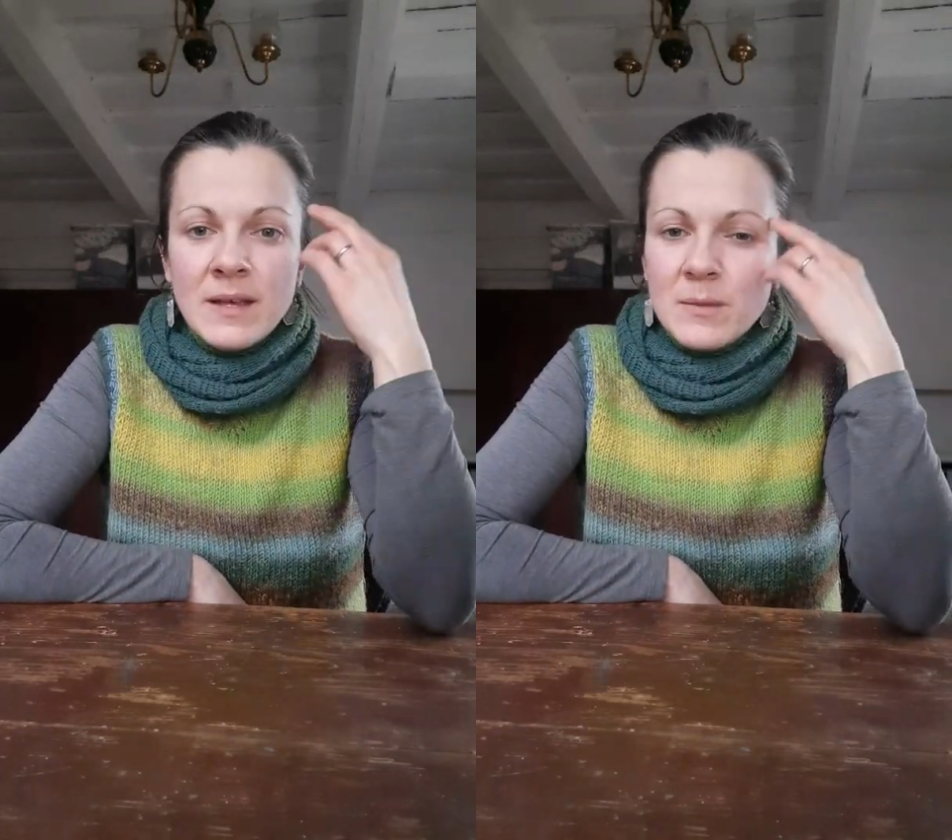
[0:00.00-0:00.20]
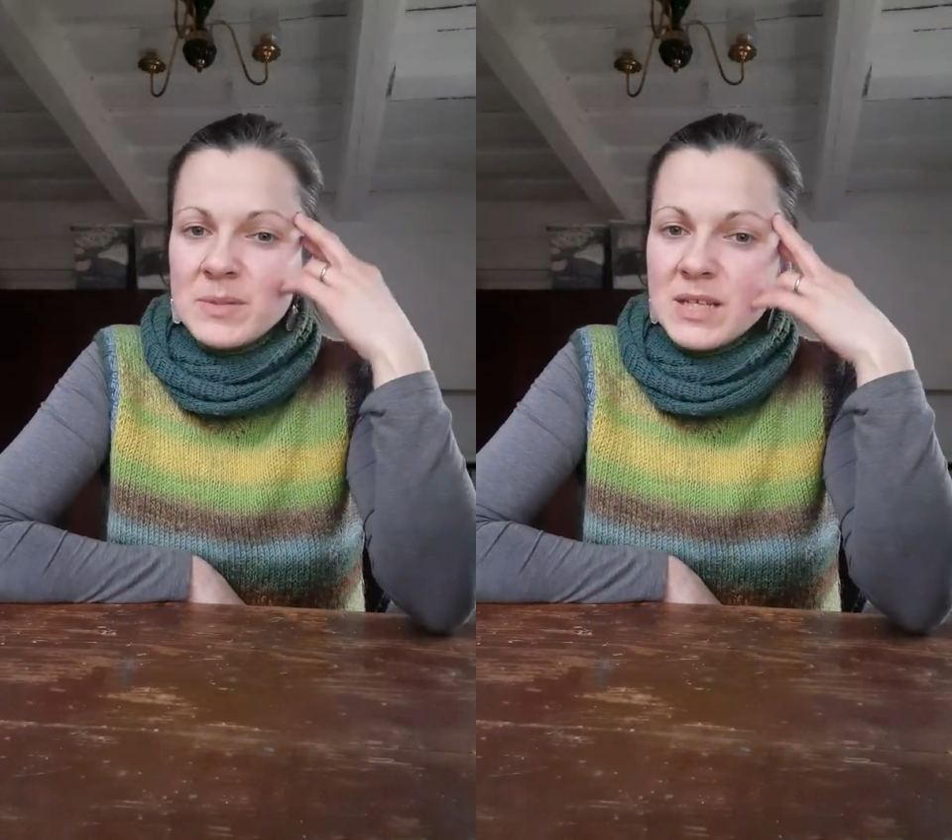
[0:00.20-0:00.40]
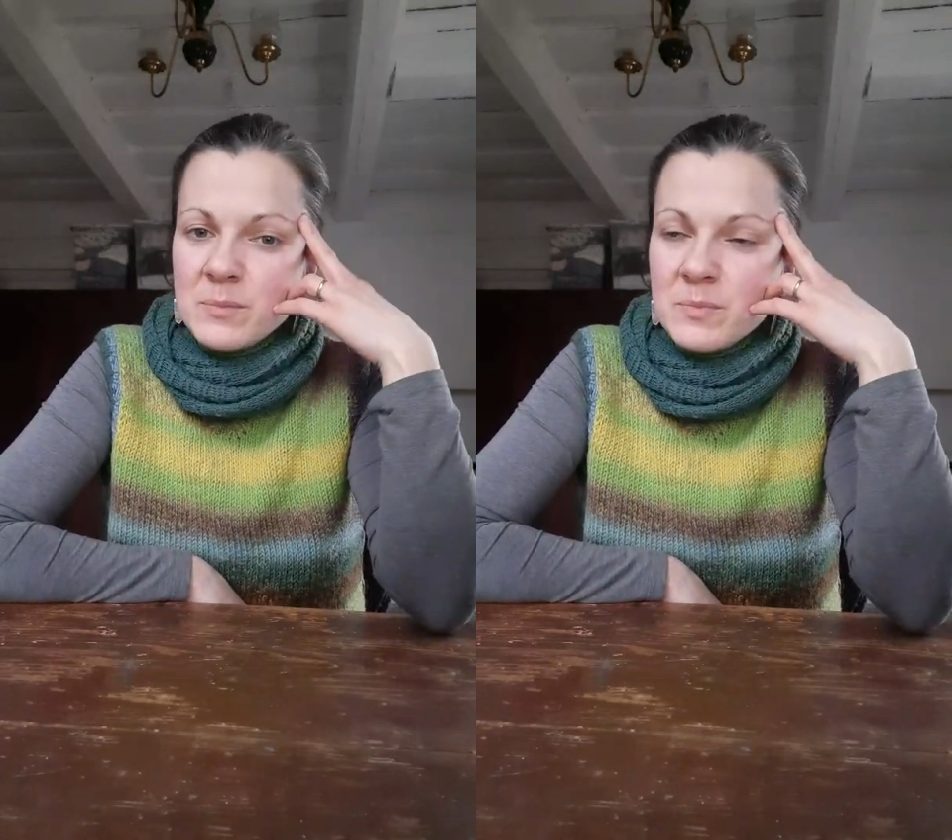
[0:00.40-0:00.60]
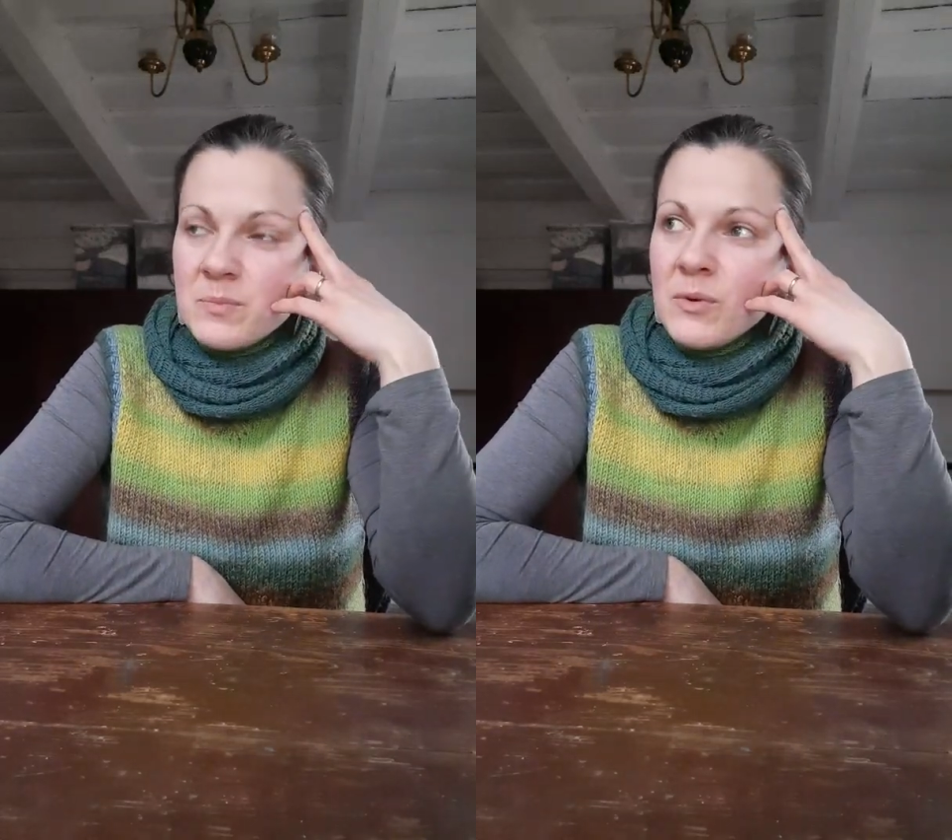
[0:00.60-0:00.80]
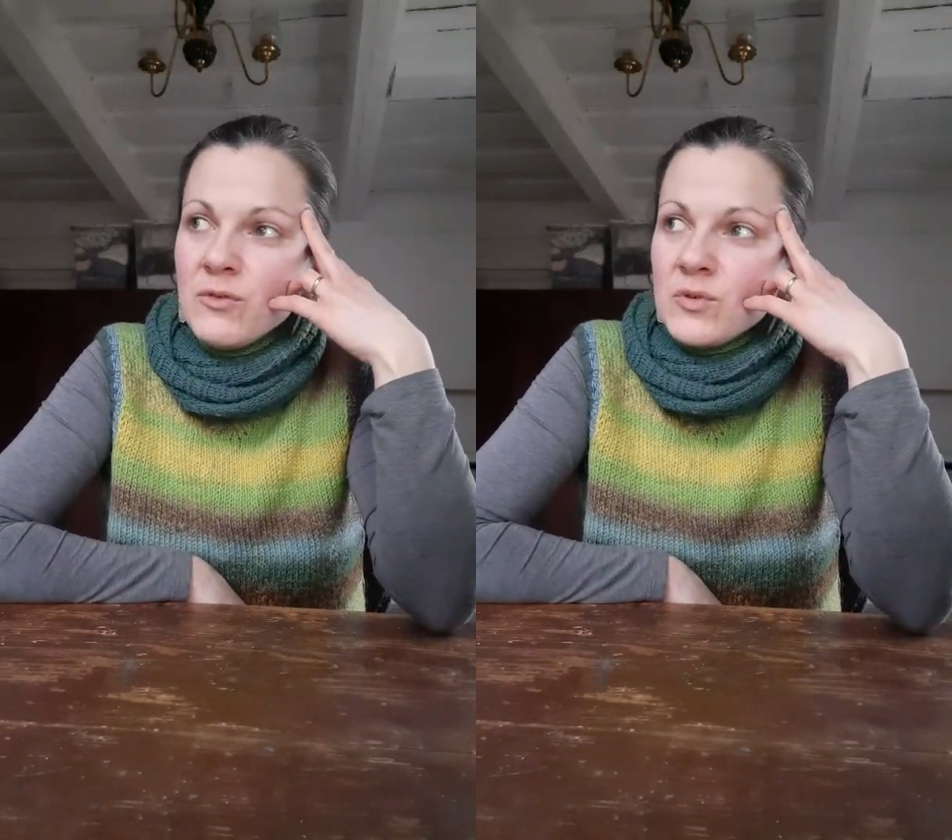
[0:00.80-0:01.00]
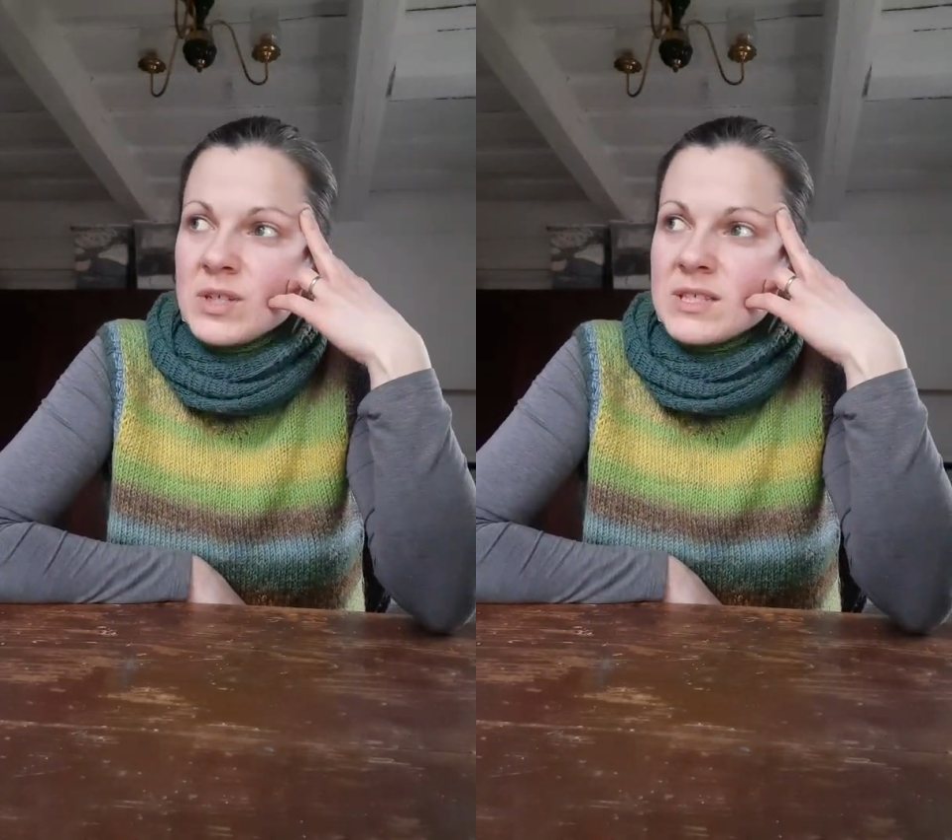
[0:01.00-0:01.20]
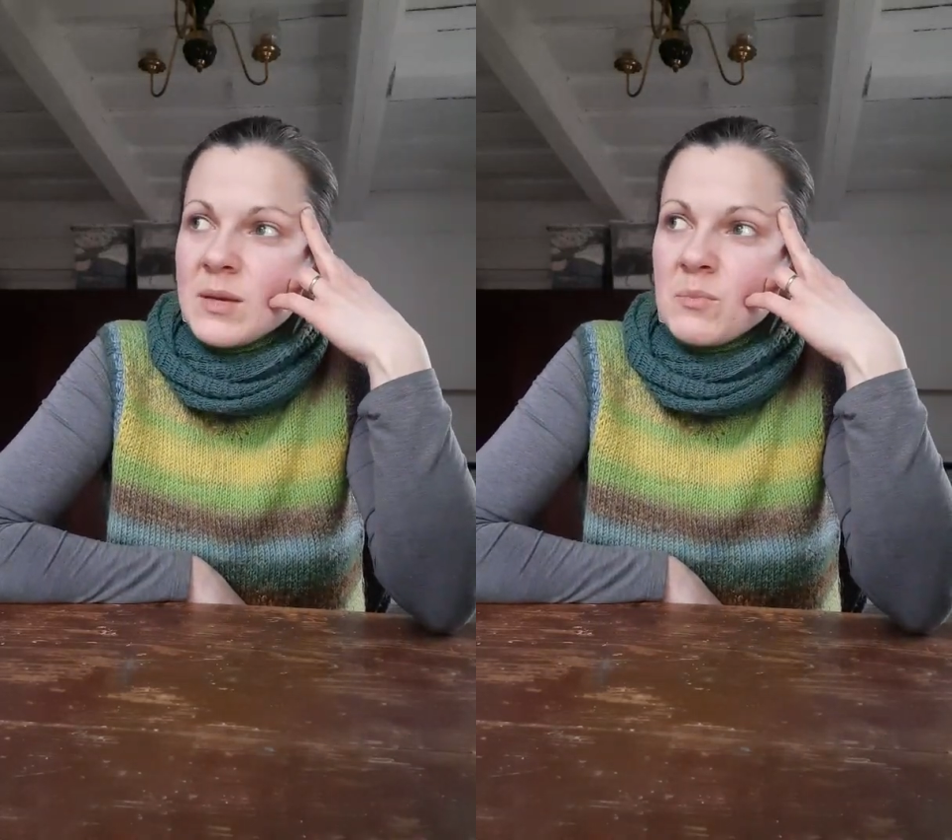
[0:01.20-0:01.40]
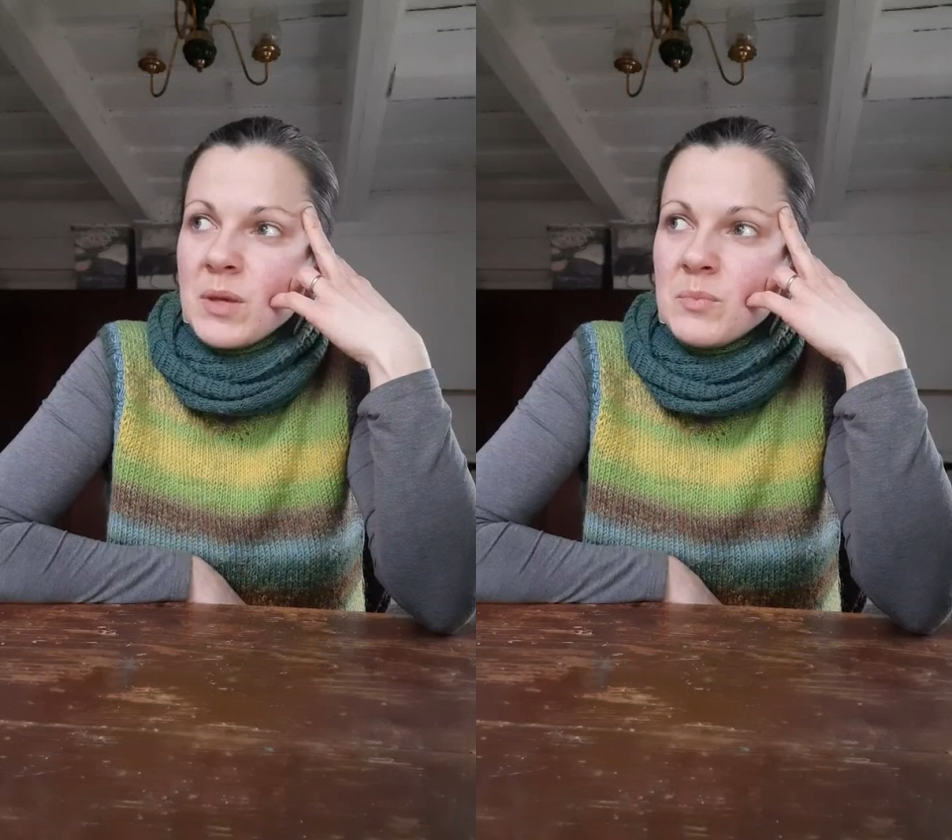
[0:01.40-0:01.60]
But then, of course,
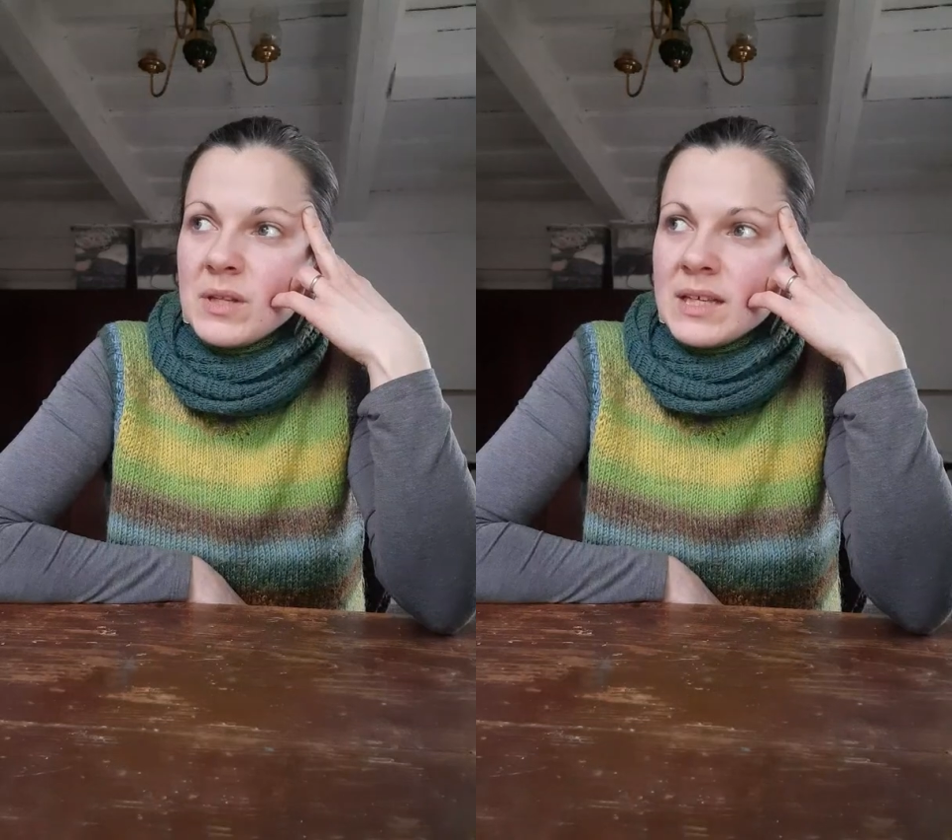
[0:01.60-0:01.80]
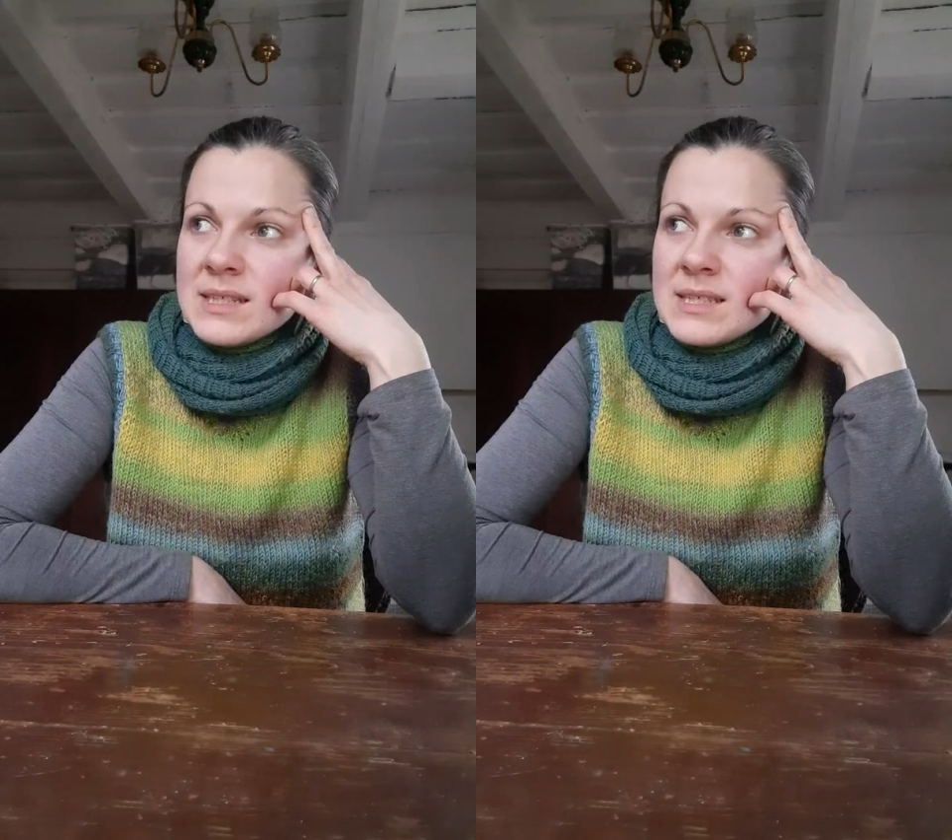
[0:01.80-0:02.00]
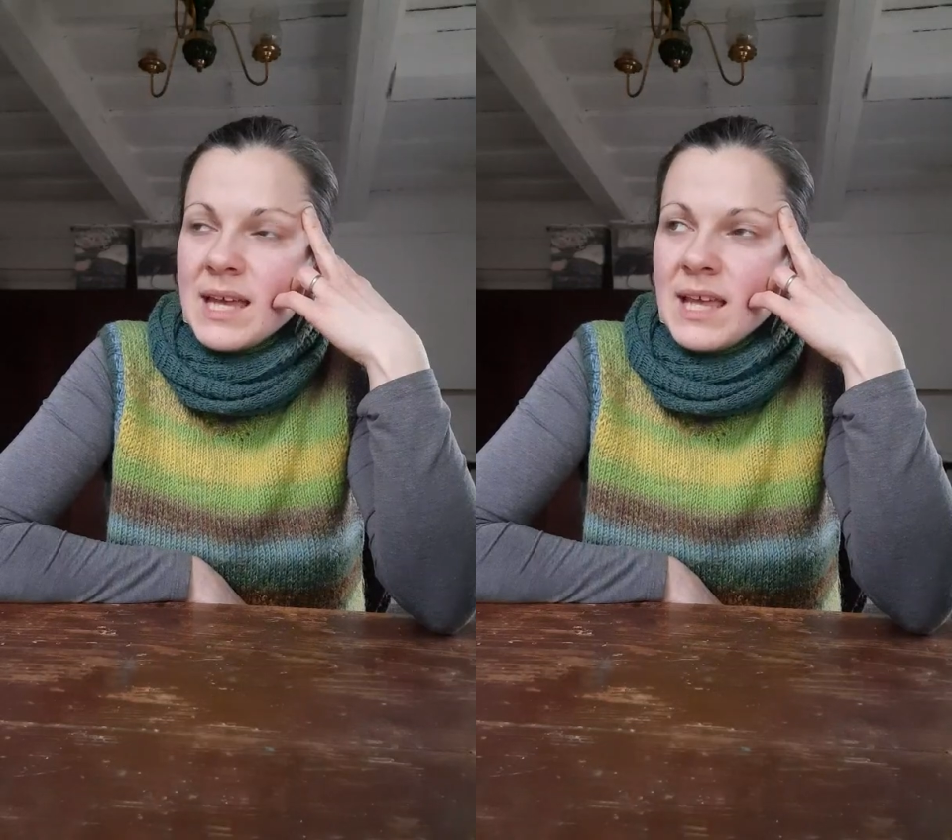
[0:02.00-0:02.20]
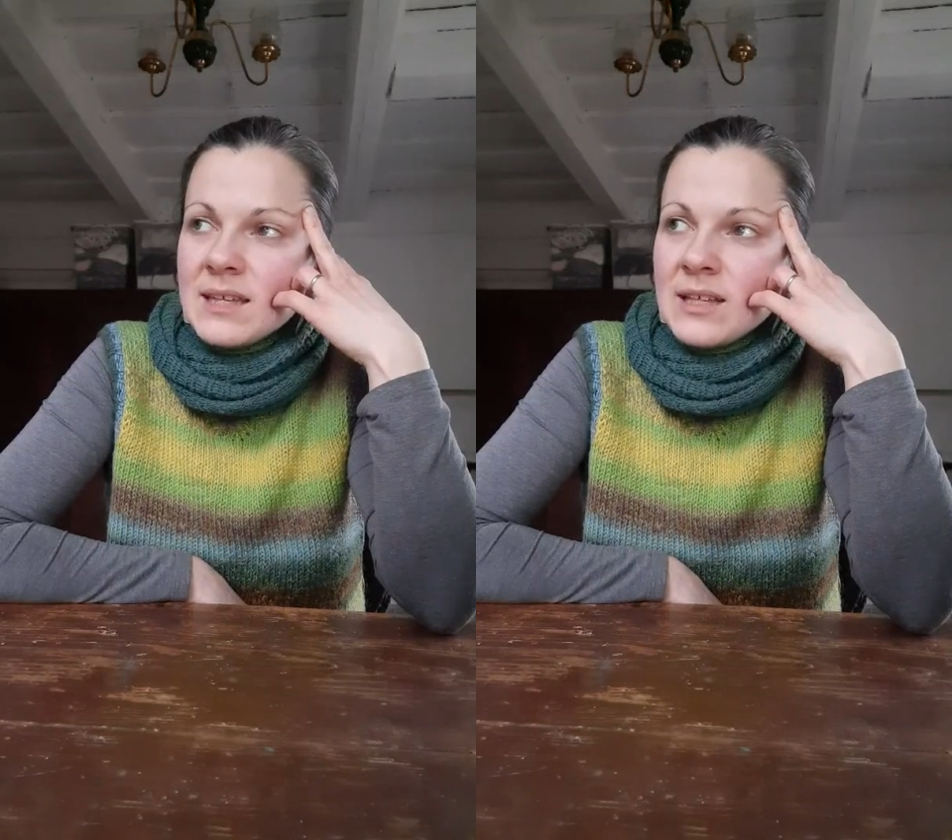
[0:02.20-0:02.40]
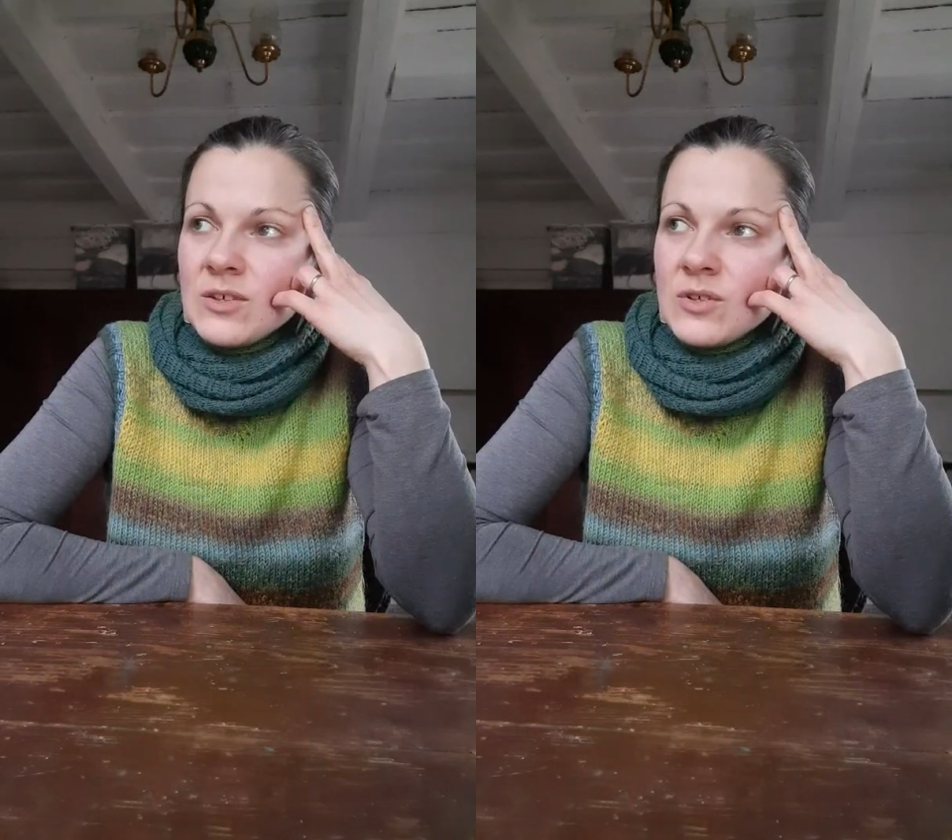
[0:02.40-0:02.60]
some people can say that,